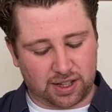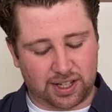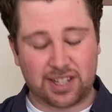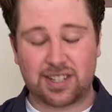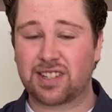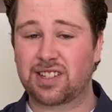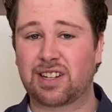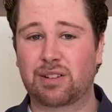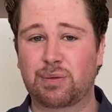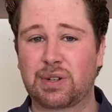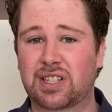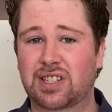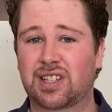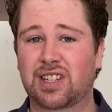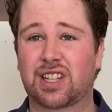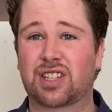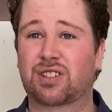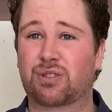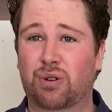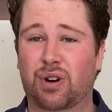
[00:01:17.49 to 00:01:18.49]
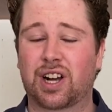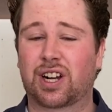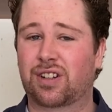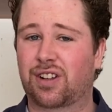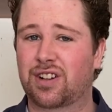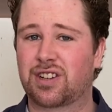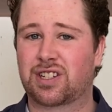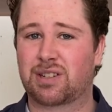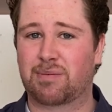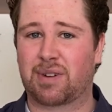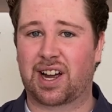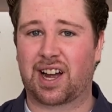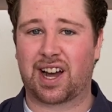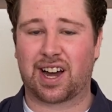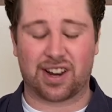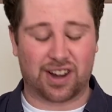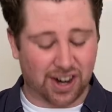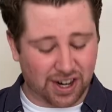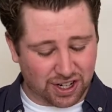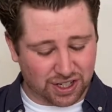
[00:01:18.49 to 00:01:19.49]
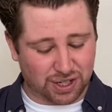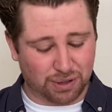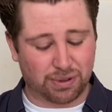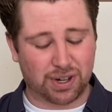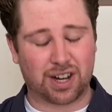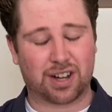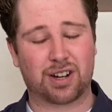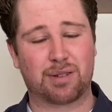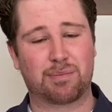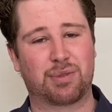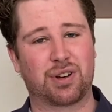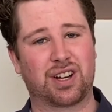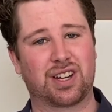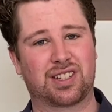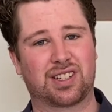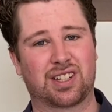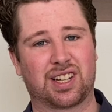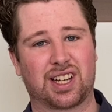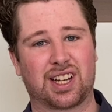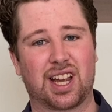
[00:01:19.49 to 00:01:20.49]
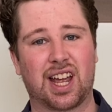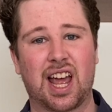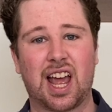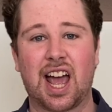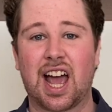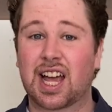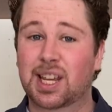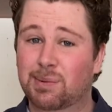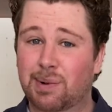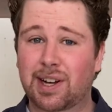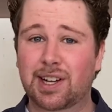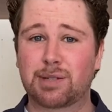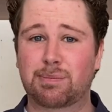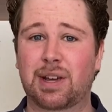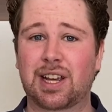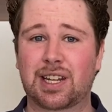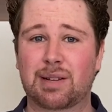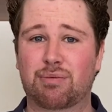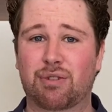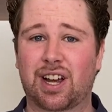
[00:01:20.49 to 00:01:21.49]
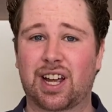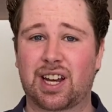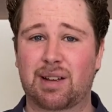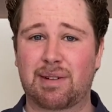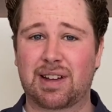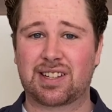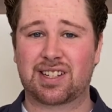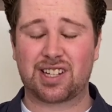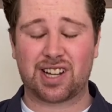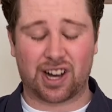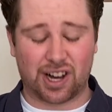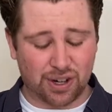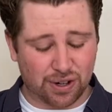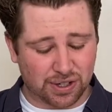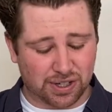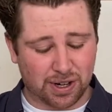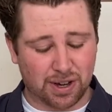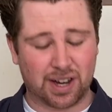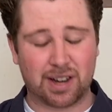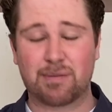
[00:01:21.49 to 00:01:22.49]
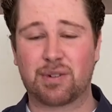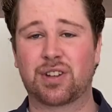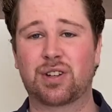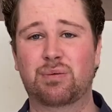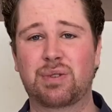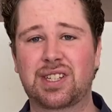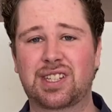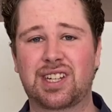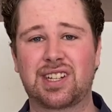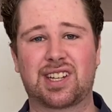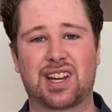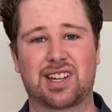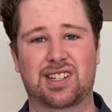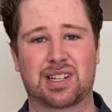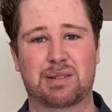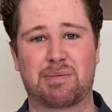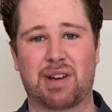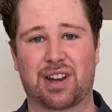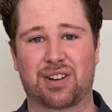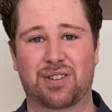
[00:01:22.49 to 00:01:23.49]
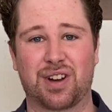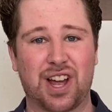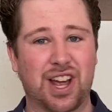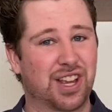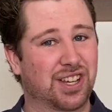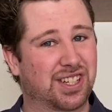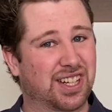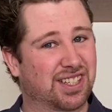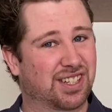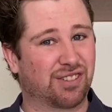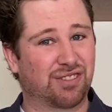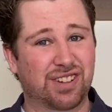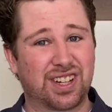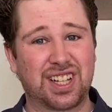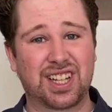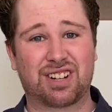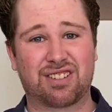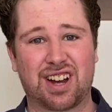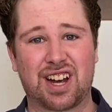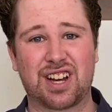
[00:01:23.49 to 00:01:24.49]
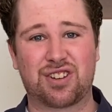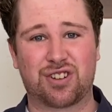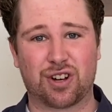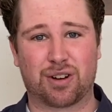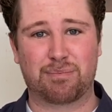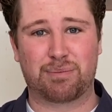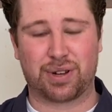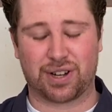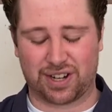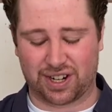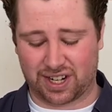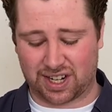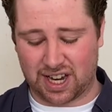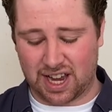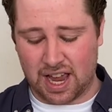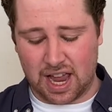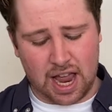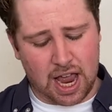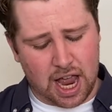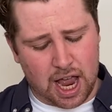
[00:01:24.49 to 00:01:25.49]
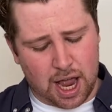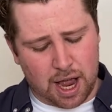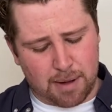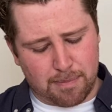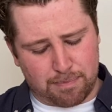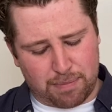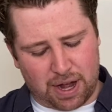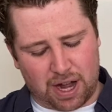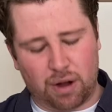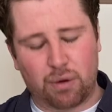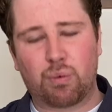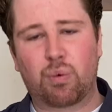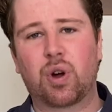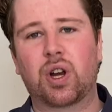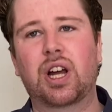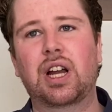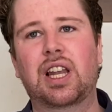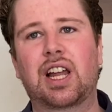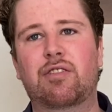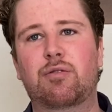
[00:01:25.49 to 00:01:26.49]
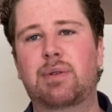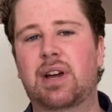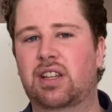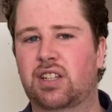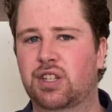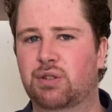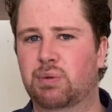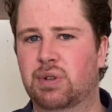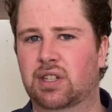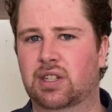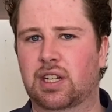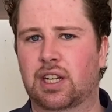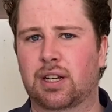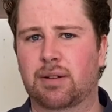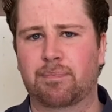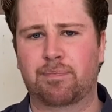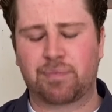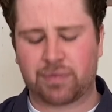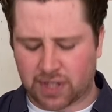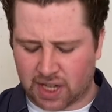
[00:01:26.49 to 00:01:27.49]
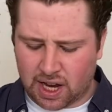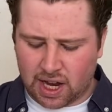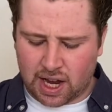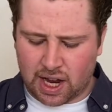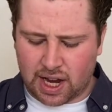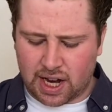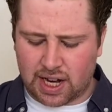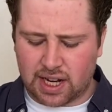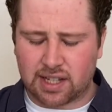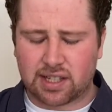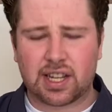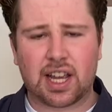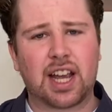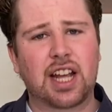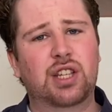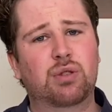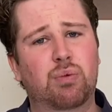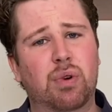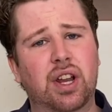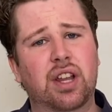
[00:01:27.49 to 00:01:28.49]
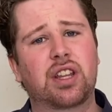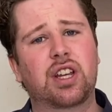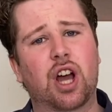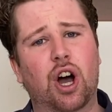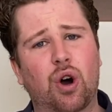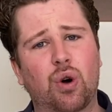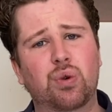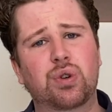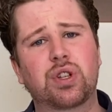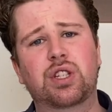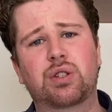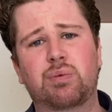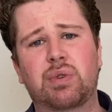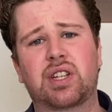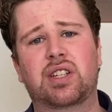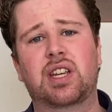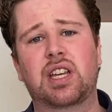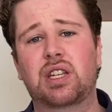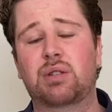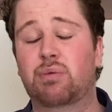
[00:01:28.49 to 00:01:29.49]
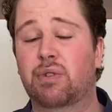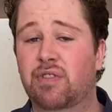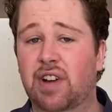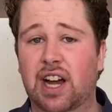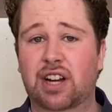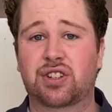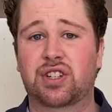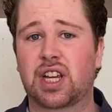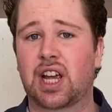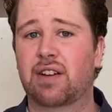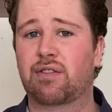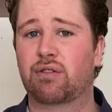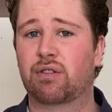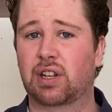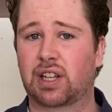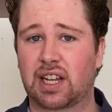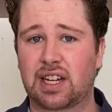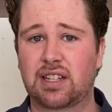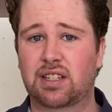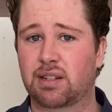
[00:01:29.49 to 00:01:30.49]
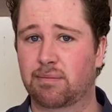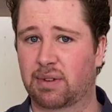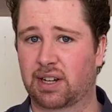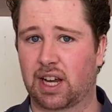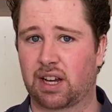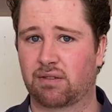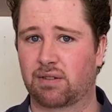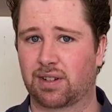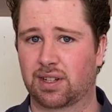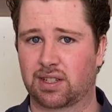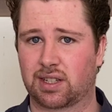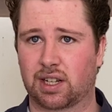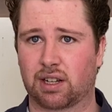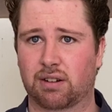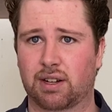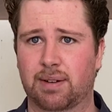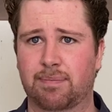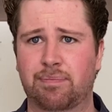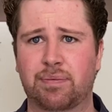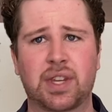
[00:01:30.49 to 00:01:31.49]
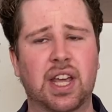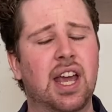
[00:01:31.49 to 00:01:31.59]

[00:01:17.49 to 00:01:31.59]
This is a whisky that's quite close to my heart. I got to work on it personally. As well as being the brand ambassador, I also am on the whisky tasting panel. So it's a really great job perk. But what I love about this whisky is it's one of the oldest whiskies we've actually ever released at McHenry Distillery.